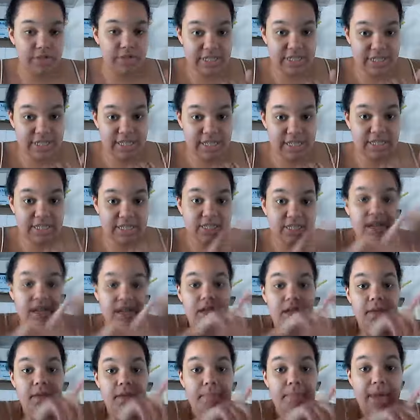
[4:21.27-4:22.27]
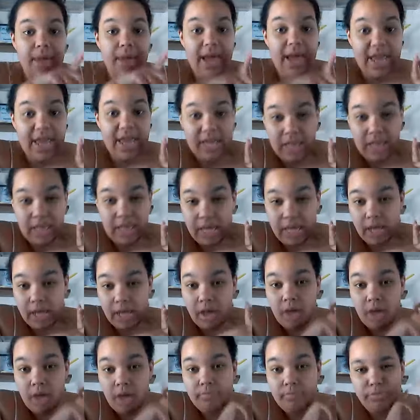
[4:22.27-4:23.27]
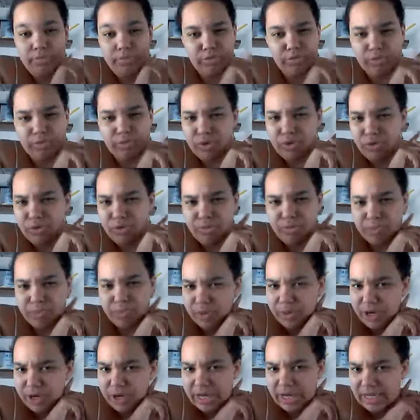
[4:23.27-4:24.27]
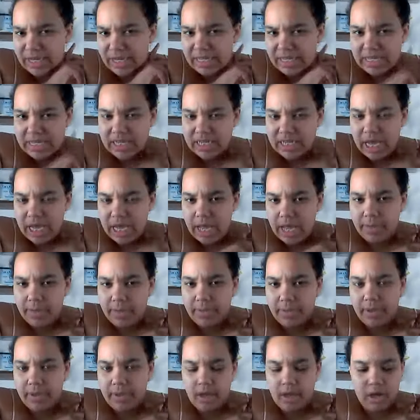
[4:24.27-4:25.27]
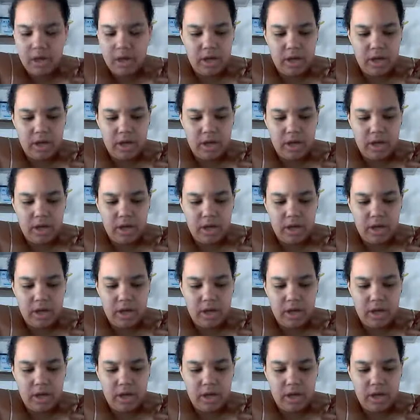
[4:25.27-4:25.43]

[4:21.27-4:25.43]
creases, my like maroon burgundy type